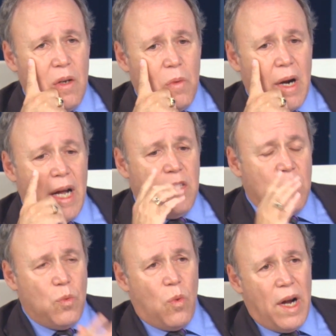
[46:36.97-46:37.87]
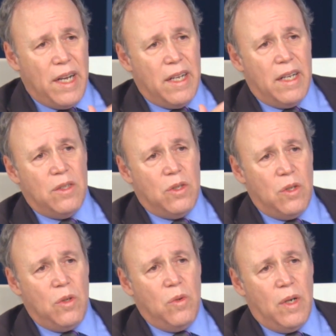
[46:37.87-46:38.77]
what I write and
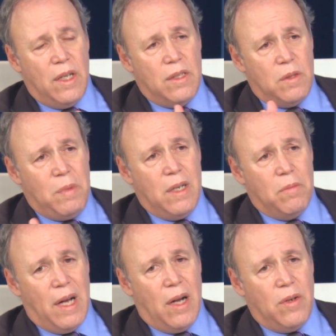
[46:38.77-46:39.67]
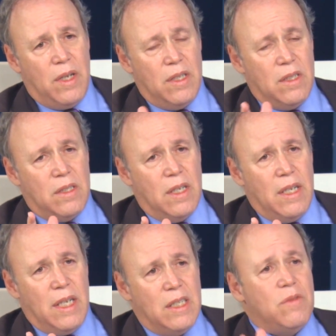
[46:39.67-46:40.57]
do and speak about is
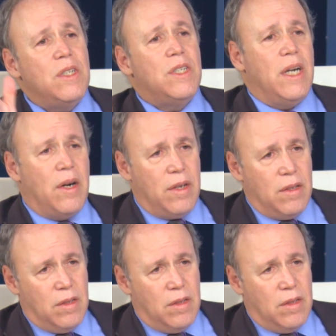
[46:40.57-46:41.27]
visionary.